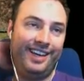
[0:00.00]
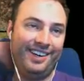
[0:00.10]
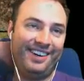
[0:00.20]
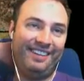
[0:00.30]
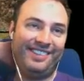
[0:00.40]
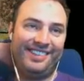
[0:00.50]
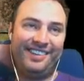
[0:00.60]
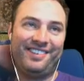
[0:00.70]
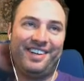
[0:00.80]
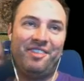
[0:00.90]
Yeah, Rams says
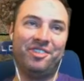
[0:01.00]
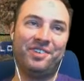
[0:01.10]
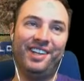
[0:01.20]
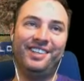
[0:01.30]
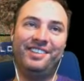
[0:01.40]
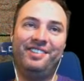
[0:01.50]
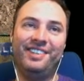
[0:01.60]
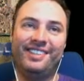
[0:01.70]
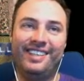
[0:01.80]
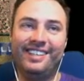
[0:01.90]
after a couple of reloads he
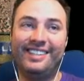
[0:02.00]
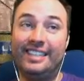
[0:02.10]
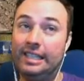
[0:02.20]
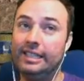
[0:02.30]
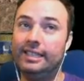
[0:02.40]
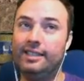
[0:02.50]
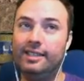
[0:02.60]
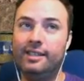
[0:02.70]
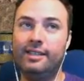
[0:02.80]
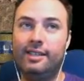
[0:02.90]
feels guilty.
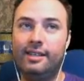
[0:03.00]
Yeah,